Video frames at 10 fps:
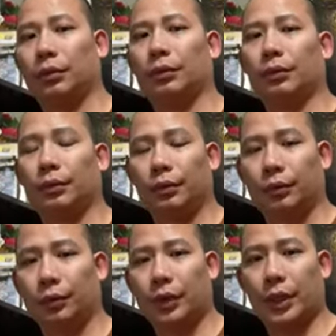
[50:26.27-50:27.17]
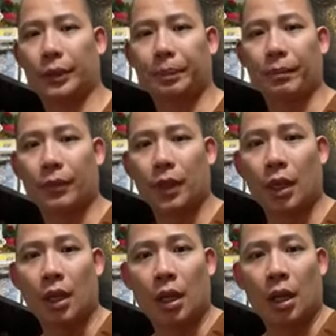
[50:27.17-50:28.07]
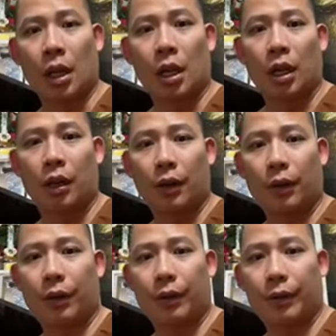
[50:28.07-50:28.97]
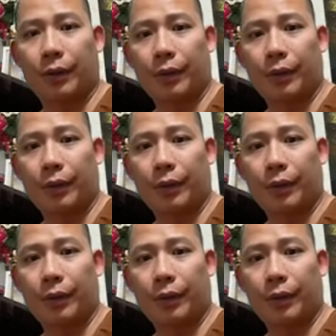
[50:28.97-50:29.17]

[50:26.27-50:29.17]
All right. And to give my brain a break.